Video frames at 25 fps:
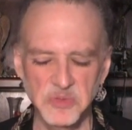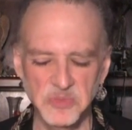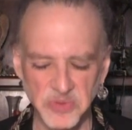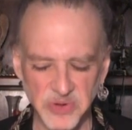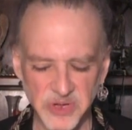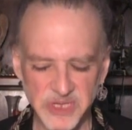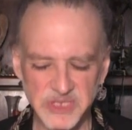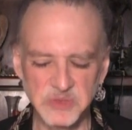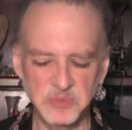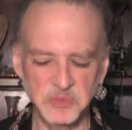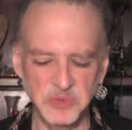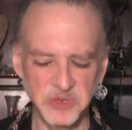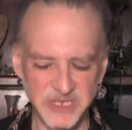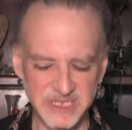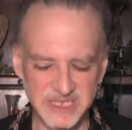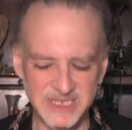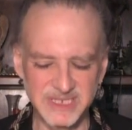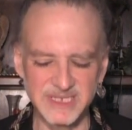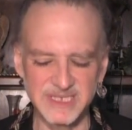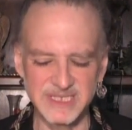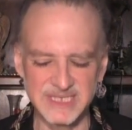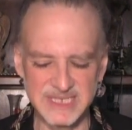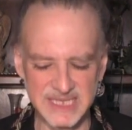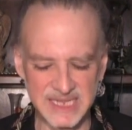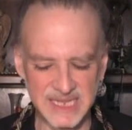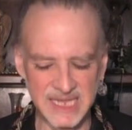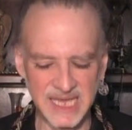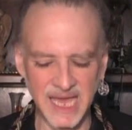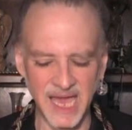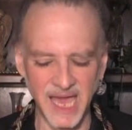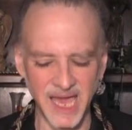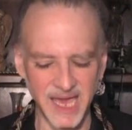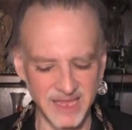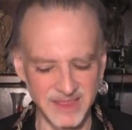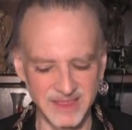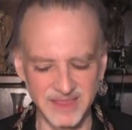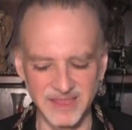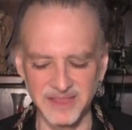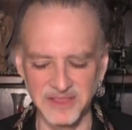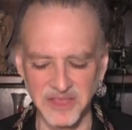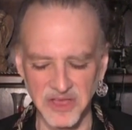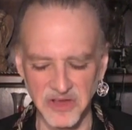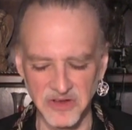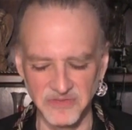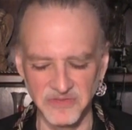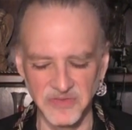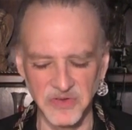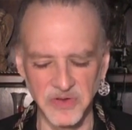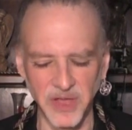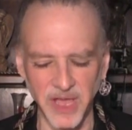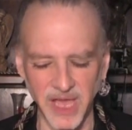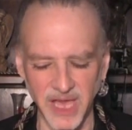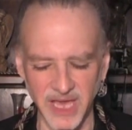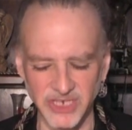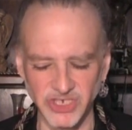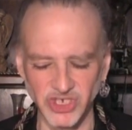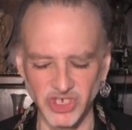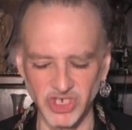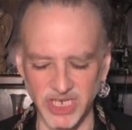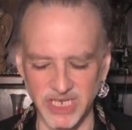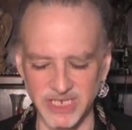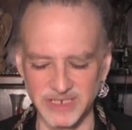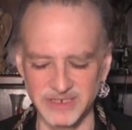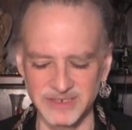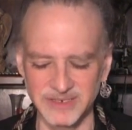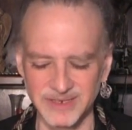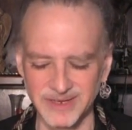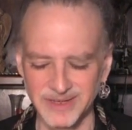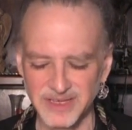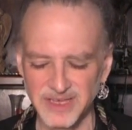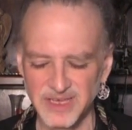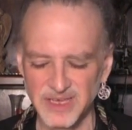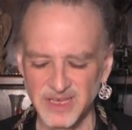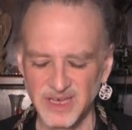priest, priestess in the eighth and their vocation